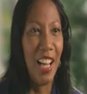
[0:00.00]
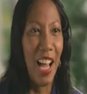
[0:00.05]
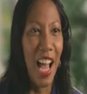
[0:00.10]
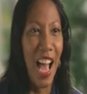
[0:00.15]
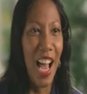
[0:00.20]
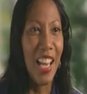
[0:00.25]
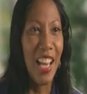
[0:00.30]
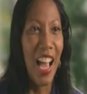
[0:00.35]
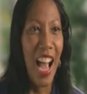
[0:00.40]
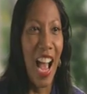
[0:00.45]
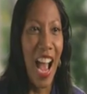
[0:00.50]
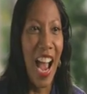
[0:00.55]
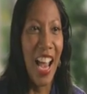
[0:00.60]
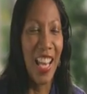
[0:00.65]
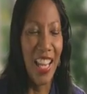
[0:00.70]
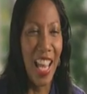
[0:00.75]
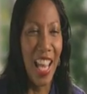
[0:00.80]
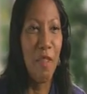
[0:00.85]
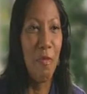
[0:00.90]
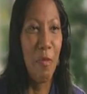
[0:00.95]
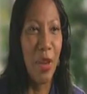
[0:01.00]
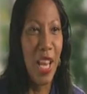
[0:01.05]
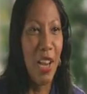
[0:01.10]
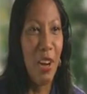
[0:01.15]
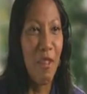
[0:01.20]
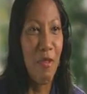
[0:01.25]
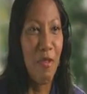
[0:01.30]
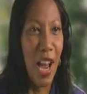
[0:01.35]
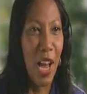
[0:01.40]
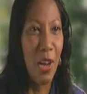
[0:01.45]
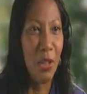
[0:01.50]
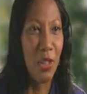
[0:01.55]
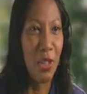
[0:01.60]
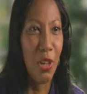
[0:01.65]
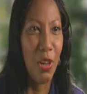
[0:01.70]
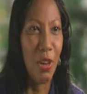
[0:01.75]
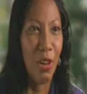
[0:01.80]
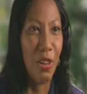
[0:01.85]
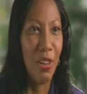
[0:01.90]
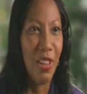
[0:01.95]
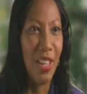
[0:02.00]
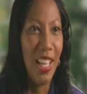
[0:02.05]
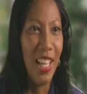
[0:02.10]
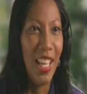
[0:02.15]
I like being around her.